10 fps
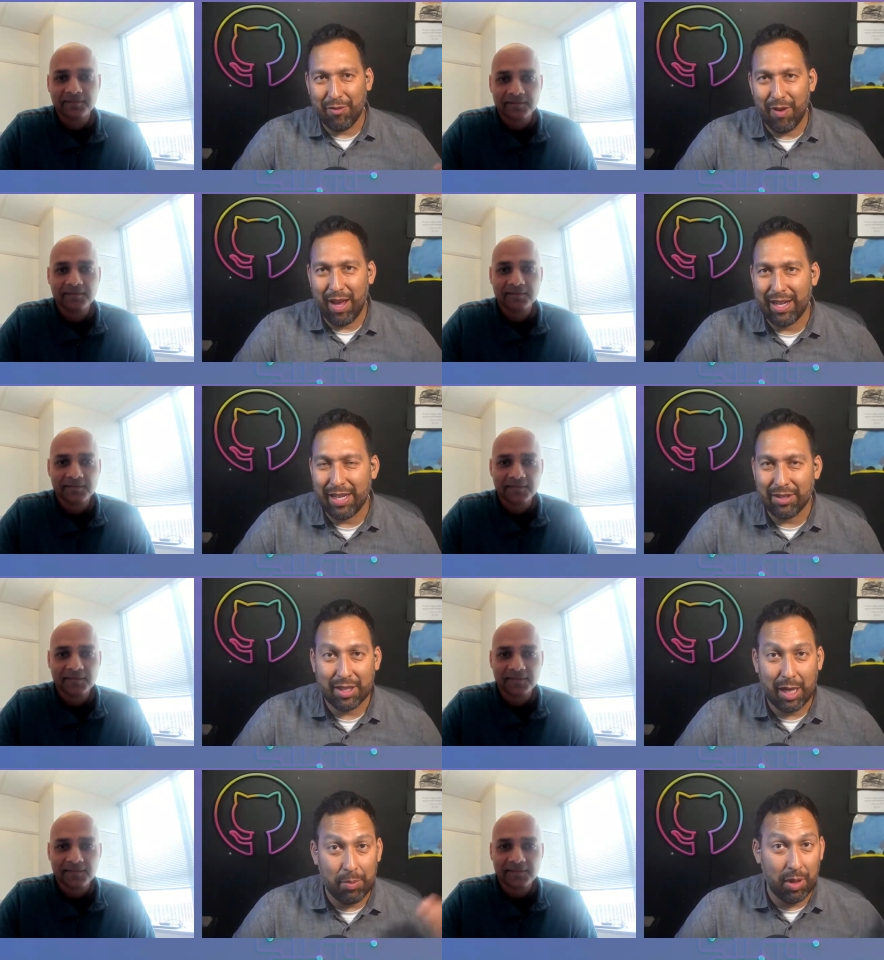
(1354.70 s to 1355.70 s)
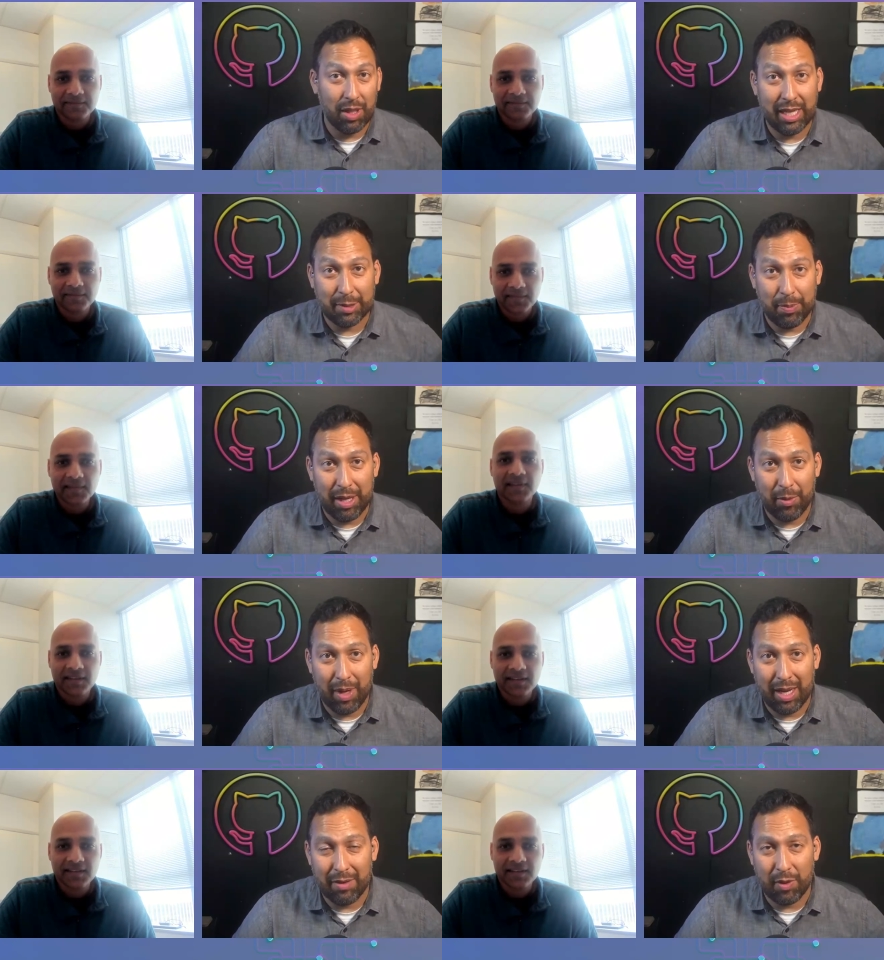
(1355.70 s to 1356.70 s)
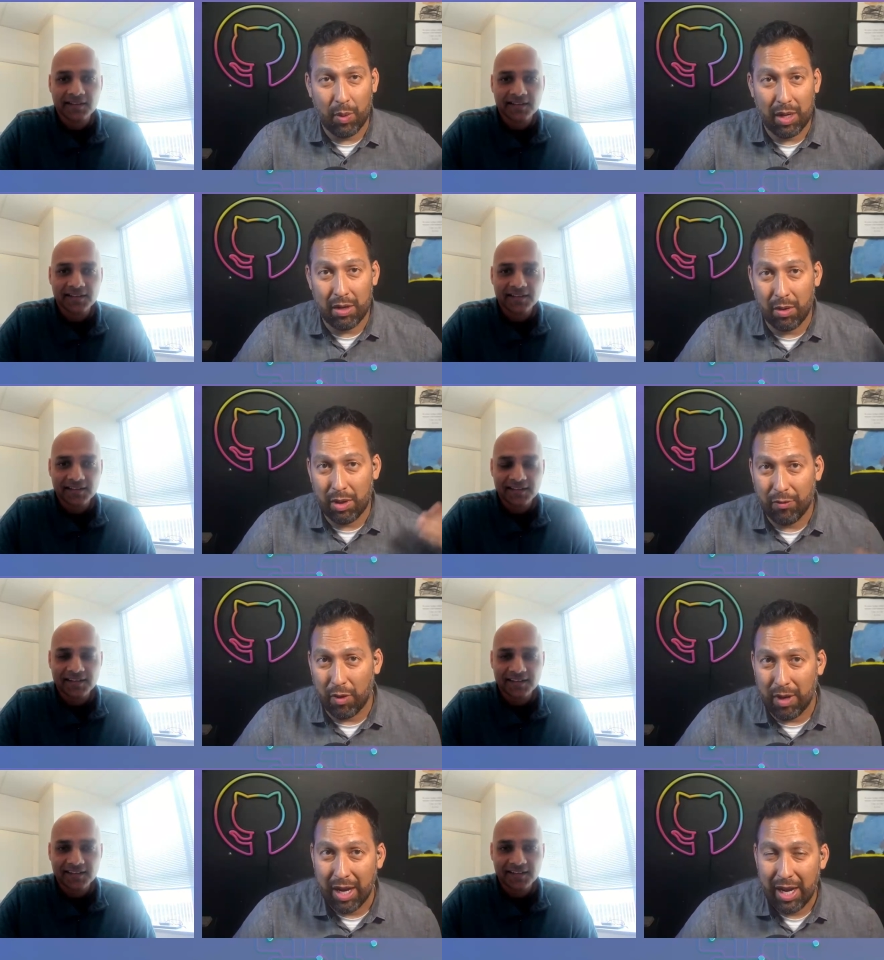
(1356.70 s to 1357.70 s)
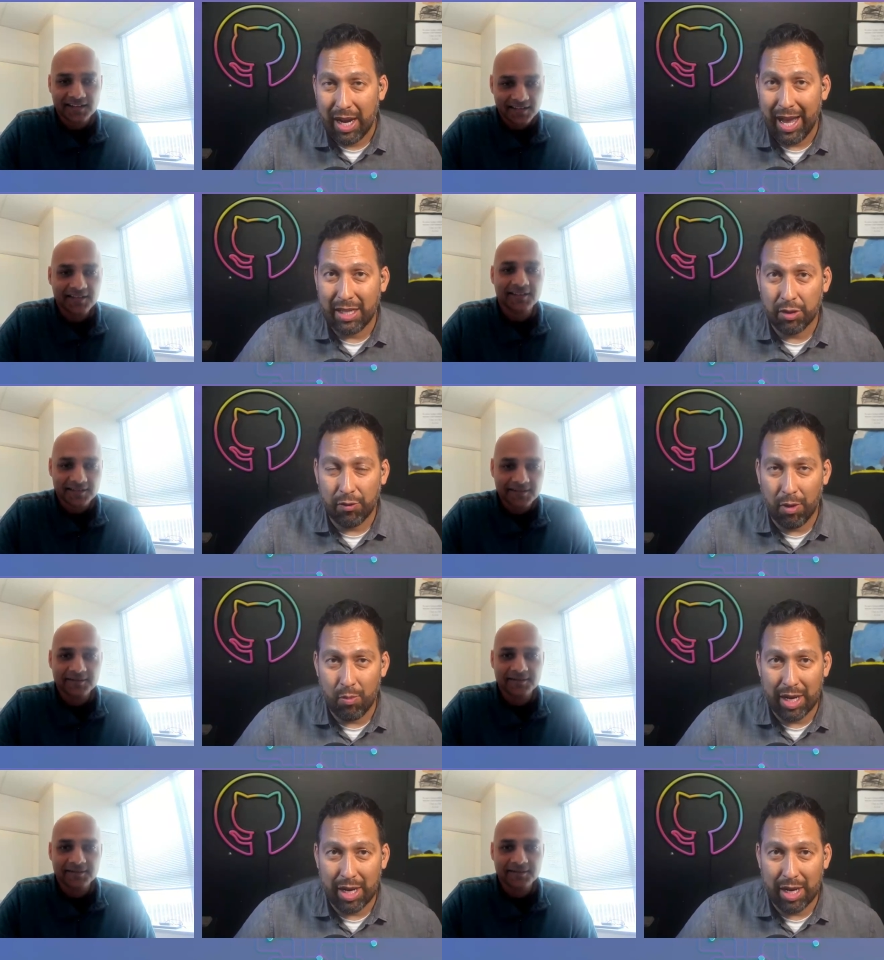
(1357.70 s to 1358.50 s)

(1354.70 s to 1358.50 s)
Speaker 1: friend. Here's a couple of links, by the way. If you want to know what Azure Form